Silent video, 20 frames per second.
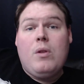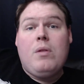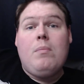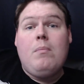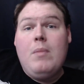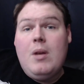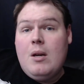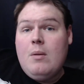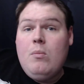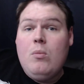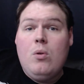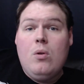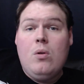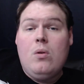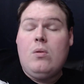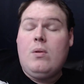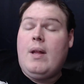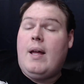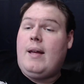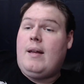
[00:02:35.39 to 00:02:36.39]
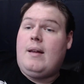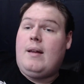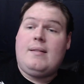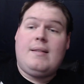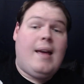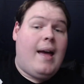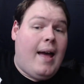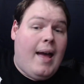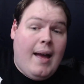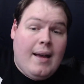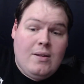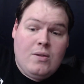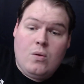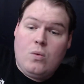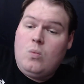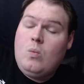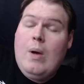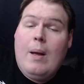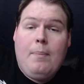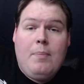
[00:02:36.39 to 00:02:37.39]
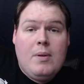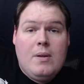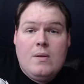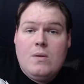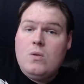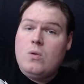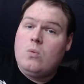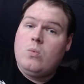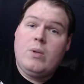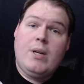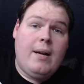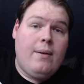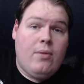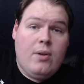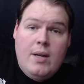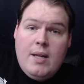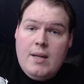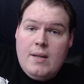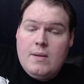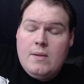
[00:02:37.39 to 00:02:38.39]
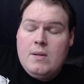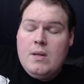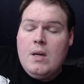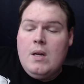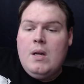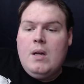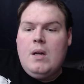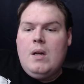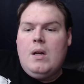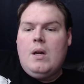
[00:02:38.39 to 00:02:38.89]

with minimal like attacks or weapons or whatever it is,